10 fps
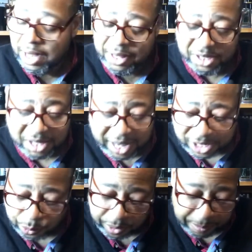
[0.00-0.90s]
This
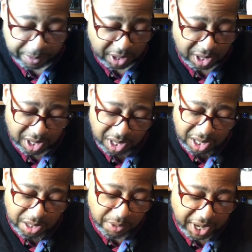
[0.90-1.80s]
next one,
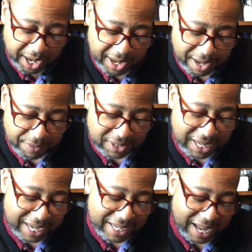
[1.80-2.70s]
you can't have a
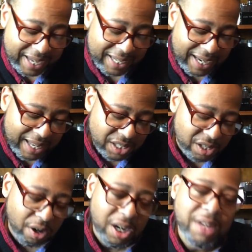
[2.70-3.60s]
date night list
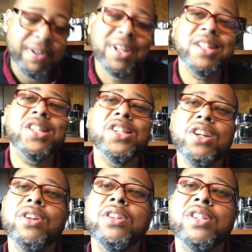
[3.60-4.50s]
or even
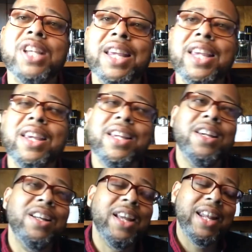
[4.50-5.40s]
consider taking a
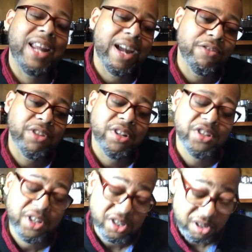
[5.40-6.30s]
young lady out to the
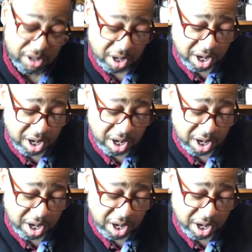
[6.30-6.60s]
Sizzler